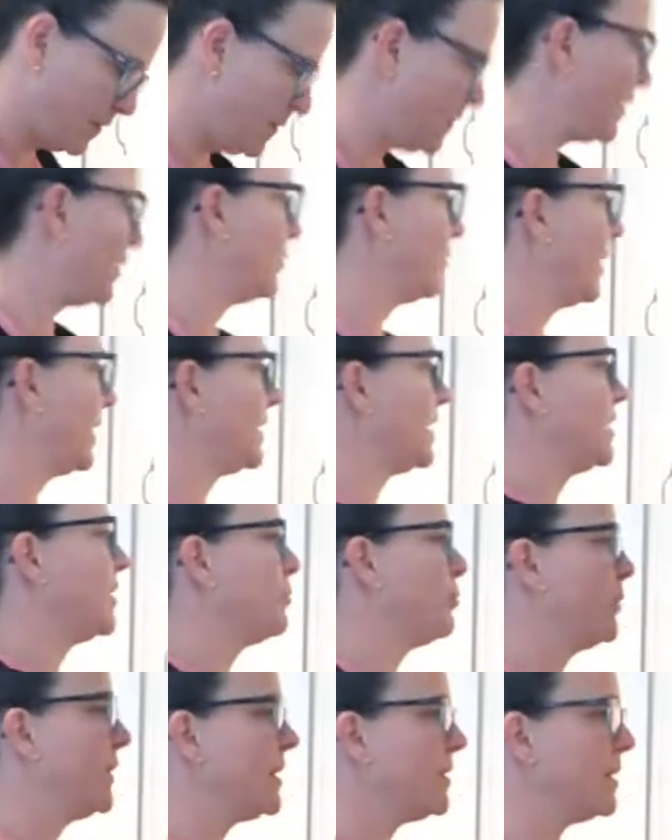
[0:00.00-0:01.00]
So let's
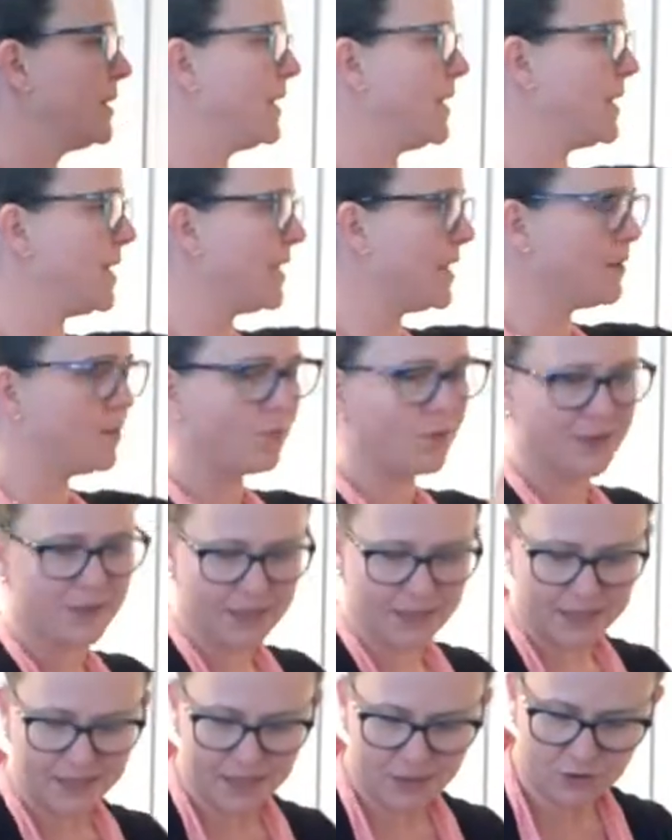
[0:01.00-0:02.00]
sprinkle it with a
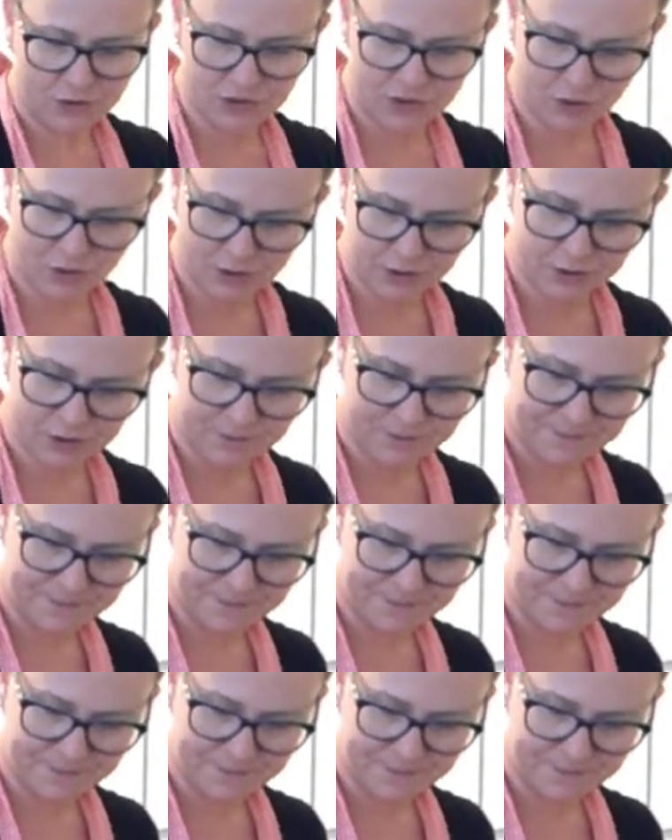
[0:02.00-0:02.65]
little salt.